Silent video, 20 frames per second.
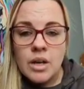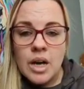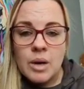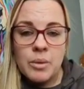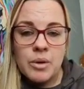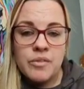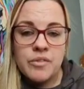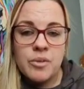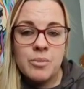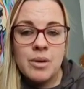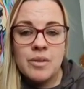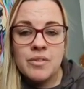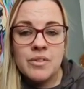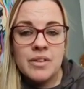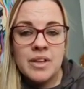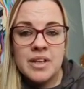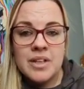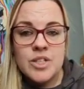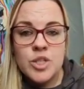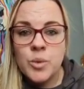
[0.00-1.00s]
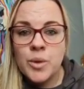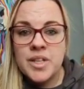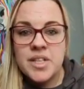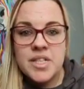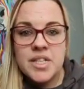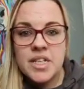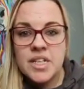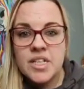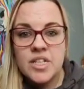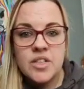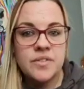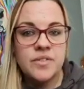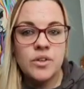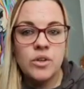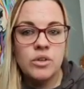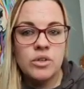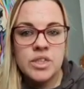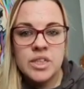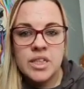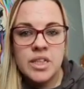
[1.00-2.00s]
I went from having like 20 to
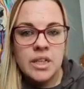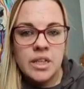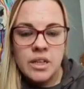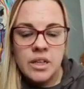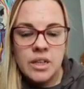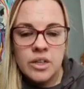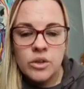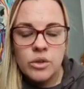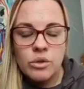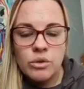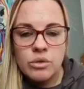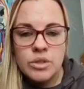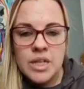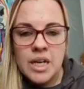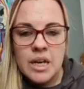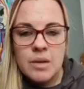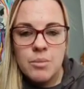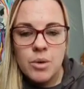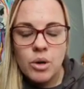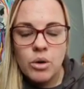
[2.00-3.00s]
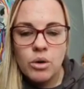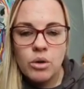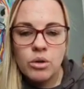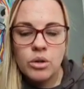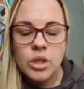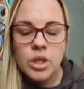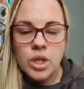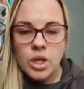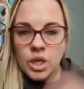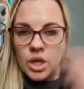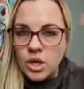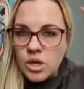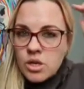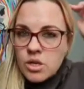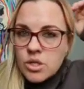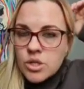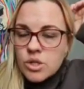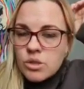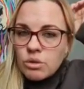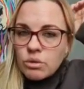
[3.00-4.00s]
40 in no time at all.
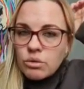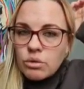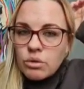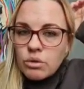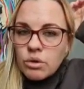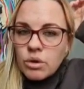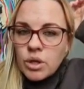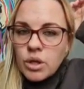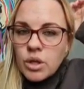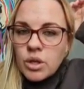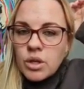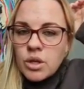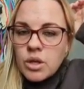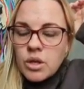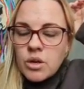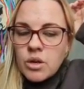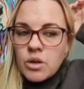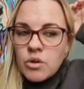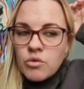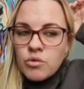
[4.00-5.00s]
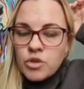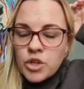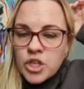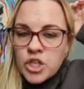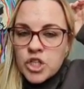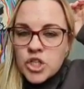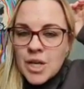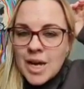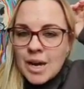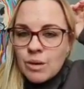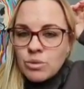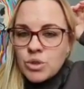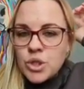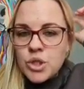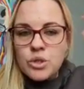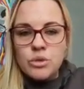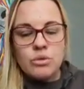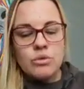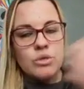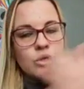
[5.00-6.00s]
So reach out
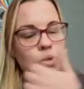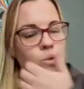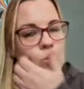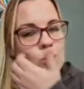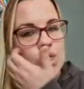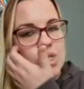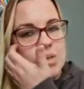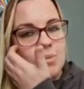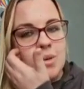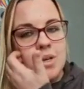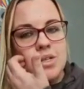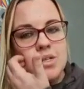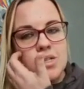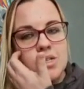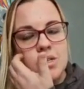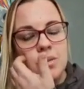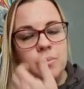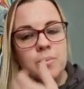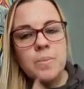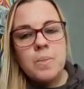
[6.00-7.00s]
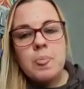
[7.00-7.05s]
to those customers.